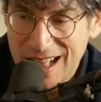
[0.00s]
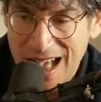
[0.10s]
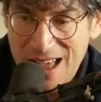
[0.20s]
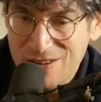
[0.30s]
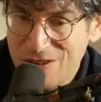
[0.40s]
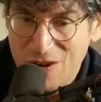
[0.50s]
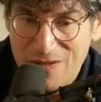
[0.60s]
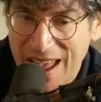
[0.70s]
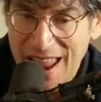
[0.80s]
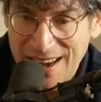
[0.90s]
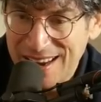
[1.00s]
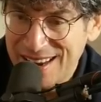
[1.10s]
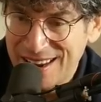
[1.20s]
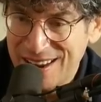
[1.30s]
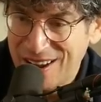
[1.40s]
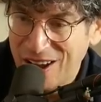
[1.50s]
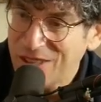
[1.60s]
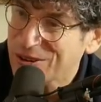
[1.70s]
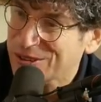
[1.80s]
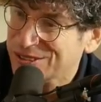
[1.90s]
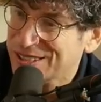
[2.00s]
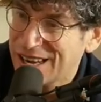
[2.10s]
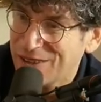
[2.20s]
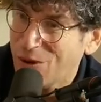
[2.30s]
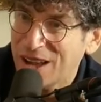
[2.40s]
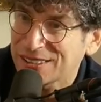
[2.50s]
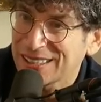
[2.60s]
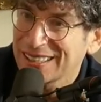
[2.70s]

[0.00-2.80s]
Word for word: uh, I don't know of any others that I watched. I've watched. Michelle